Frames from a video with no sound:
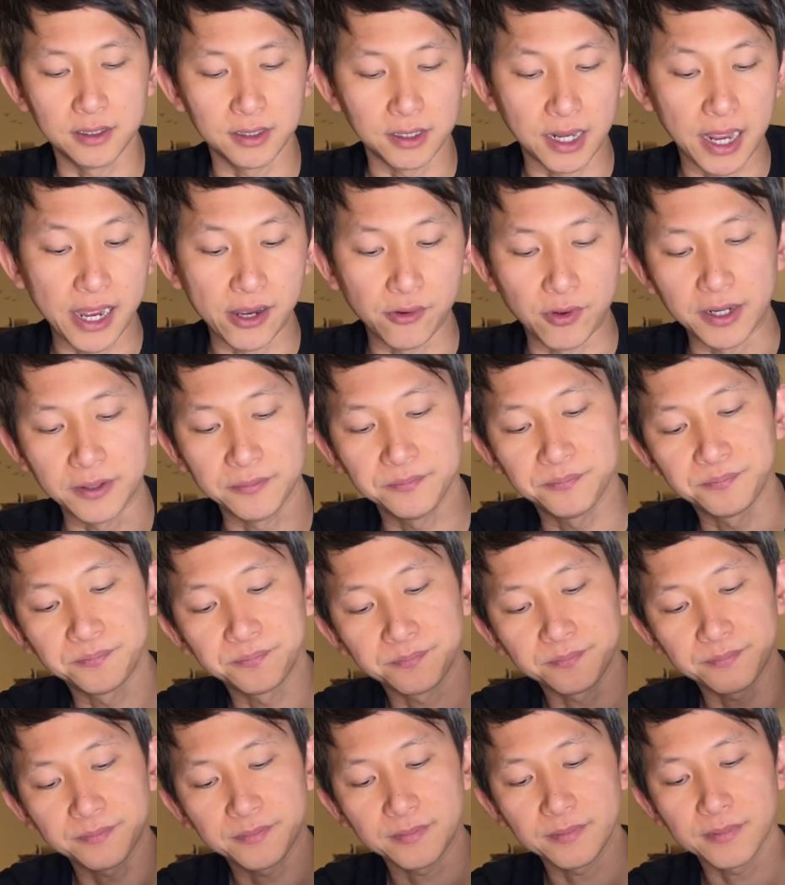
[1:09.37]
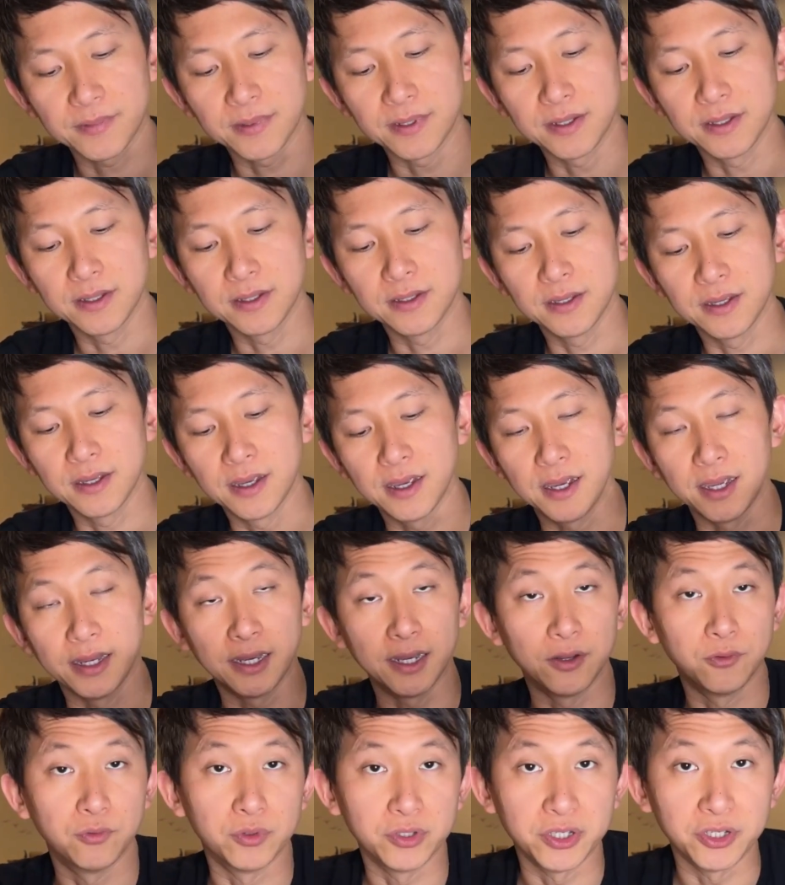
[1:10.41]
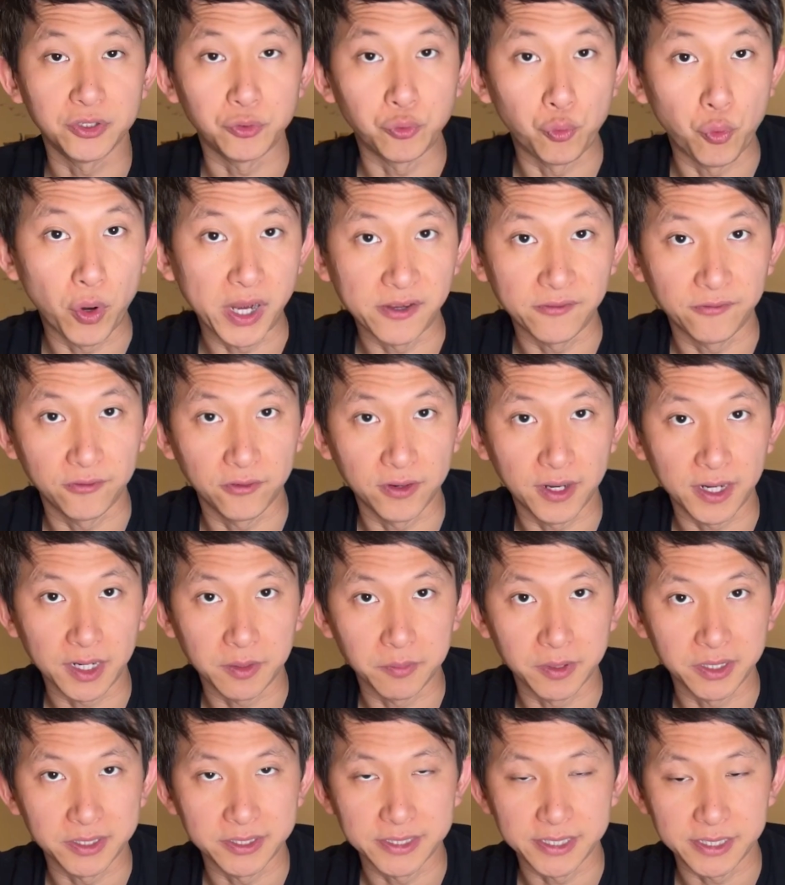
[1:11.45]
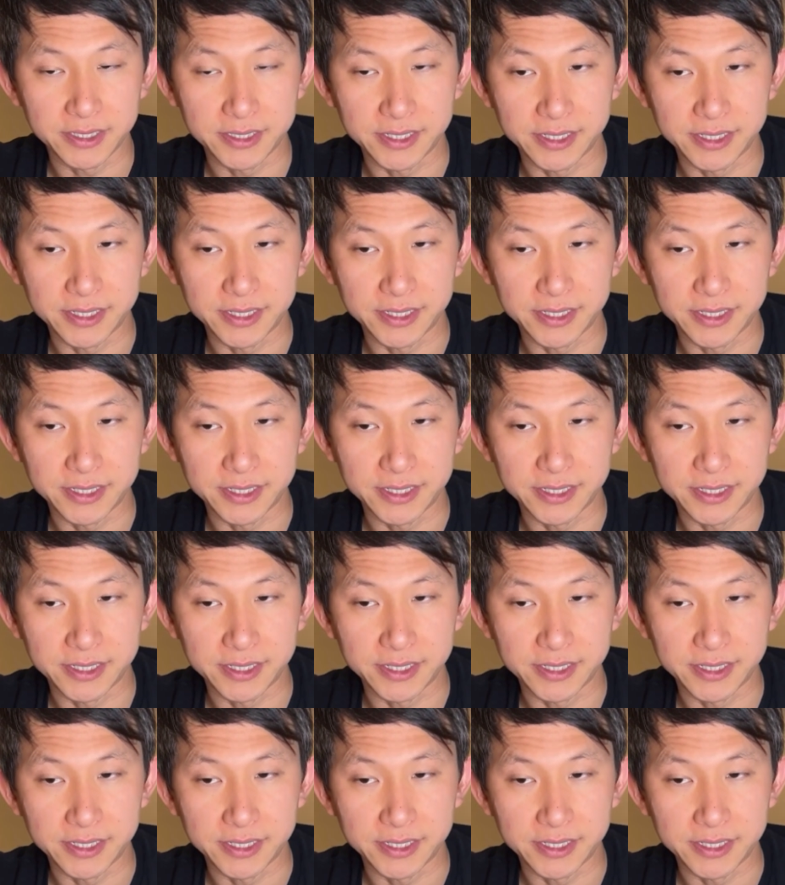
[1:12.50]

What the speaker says: gaiwan. And then we'll just wait for like about 60